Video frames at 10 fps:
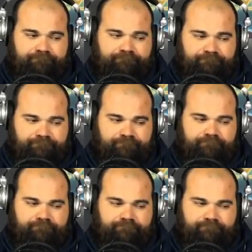
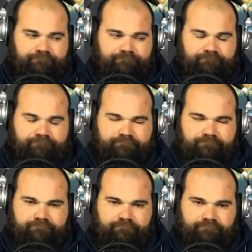
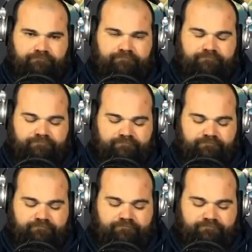
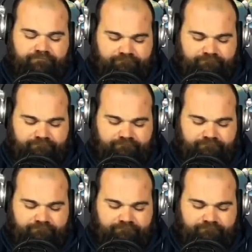(silent)